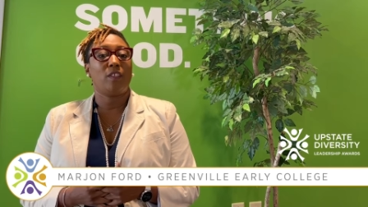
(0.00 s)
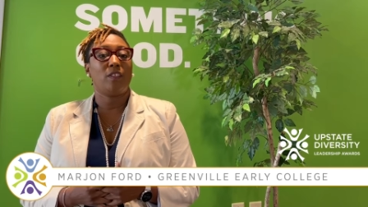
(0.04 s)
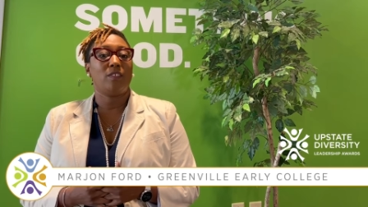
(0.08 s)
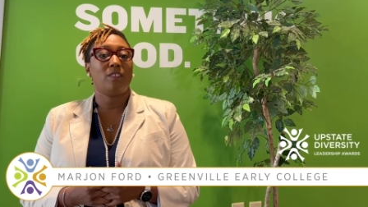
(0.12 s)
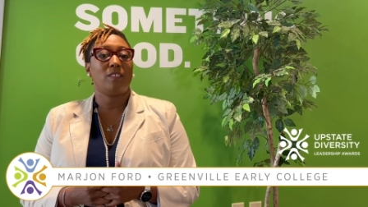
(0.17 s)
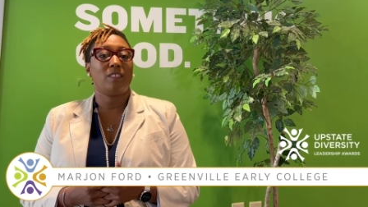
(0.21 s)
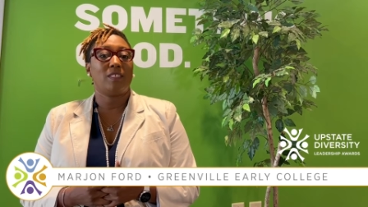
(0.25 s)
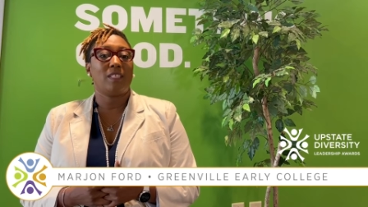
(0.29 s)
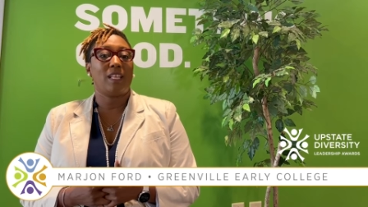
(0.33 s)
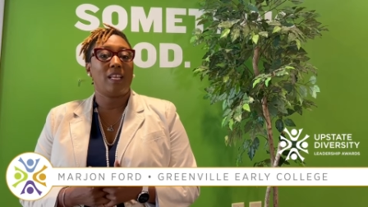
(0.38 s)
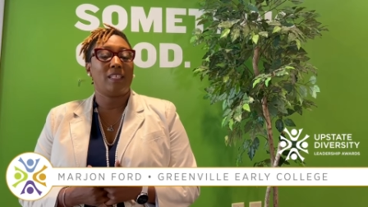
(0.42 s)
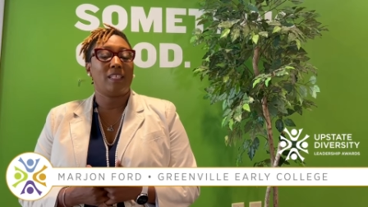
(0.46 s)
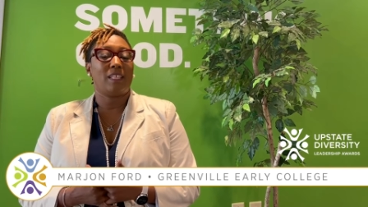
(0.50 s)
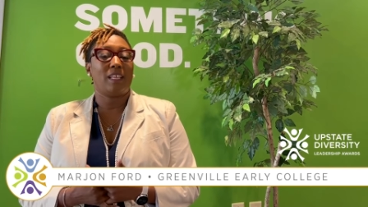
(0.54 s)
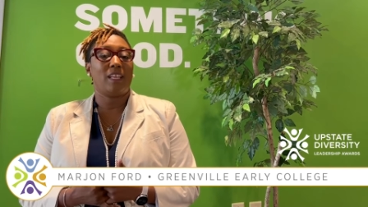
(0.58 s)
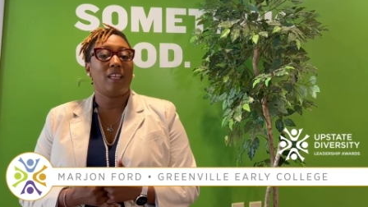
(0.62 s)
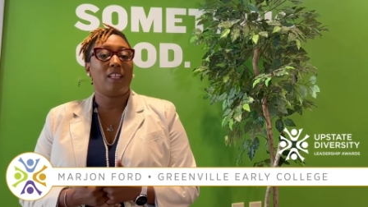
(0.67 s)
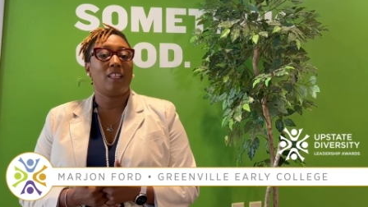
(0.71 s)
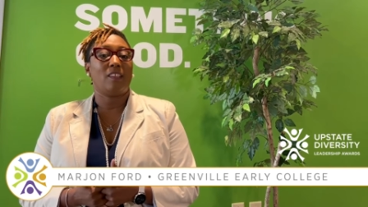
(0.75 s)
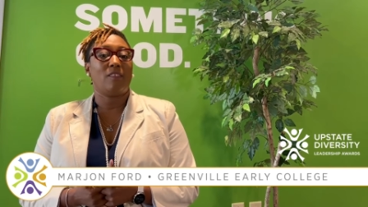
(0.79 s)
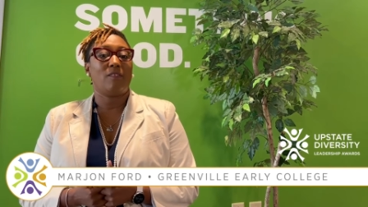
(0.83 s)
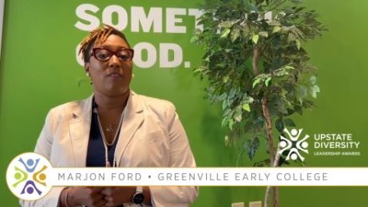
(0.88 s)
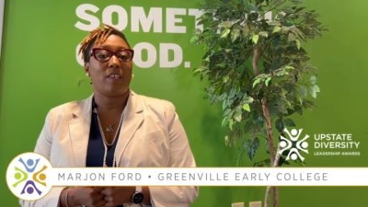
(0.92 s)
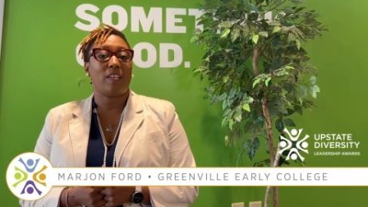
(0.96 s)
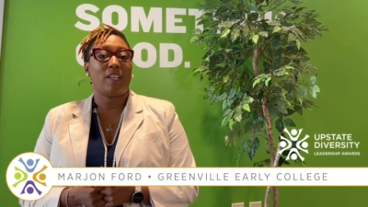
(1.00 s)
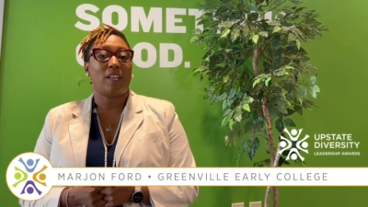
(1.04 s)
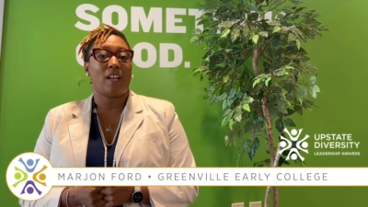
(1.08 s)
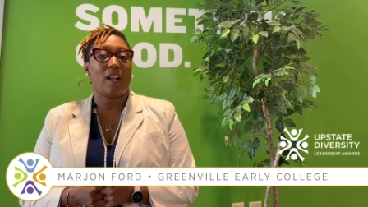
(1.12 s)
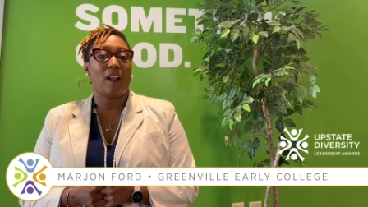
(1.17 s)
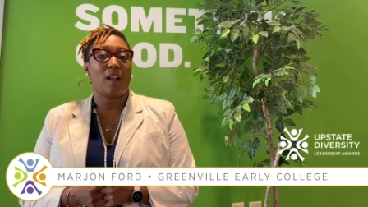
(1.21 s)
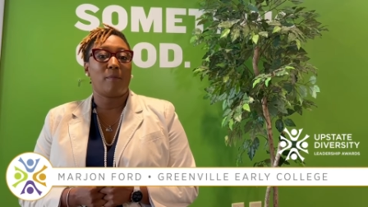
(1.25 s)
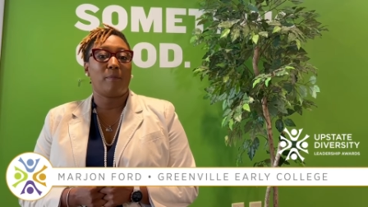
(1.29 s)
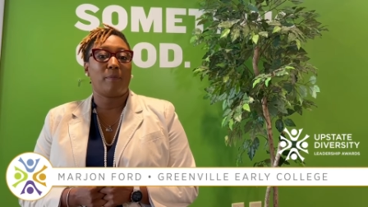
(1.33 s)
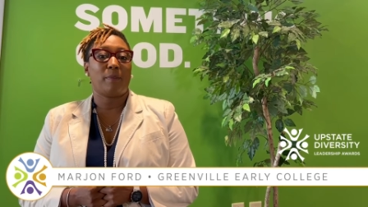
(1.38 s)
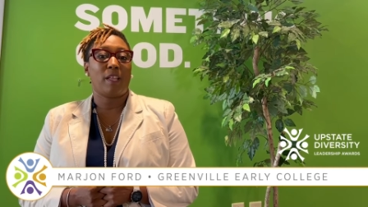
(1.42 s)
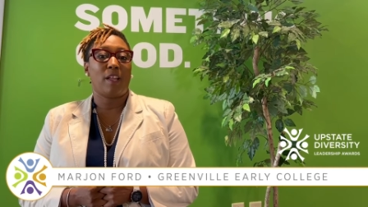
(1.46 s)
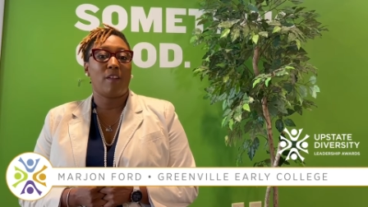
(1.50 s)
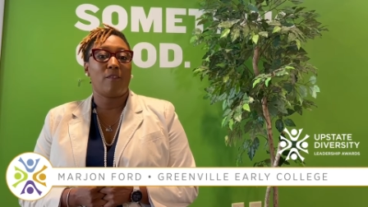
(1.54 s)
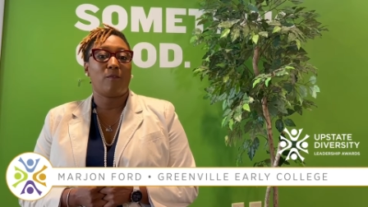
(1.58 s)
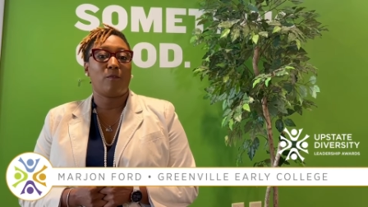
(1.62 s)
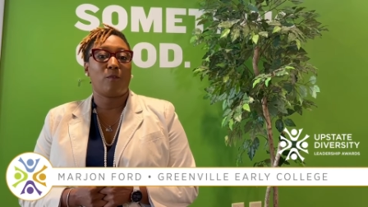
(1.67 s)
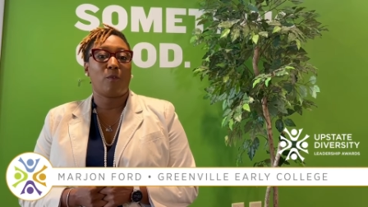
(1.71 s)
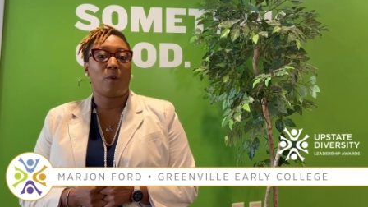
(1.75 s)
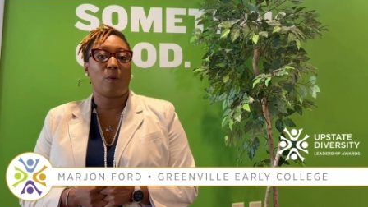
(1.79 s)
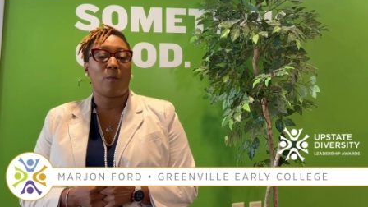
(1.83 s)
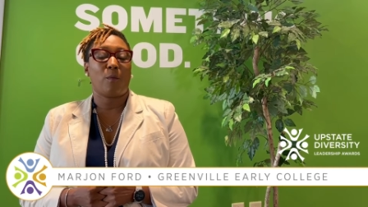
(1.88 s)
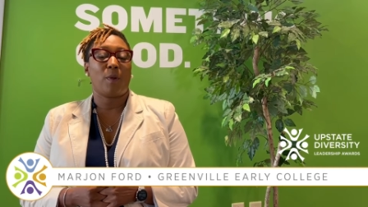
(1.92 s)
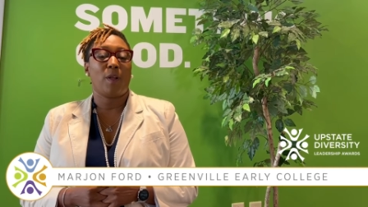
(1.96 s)
using that to elevate our
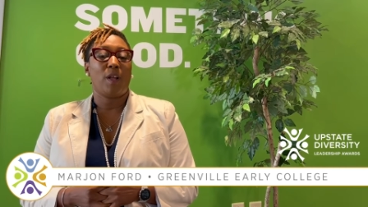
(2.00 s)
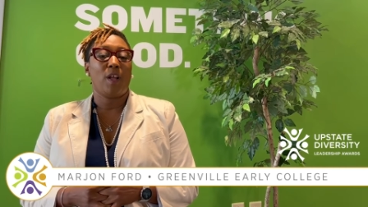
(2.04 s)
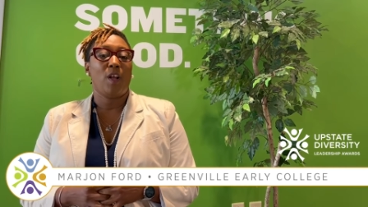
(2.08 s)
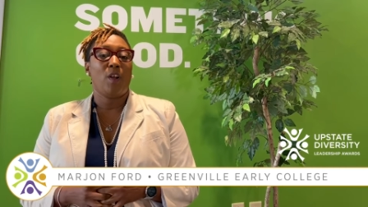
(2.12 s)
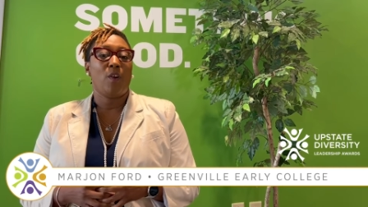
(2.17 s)
platform.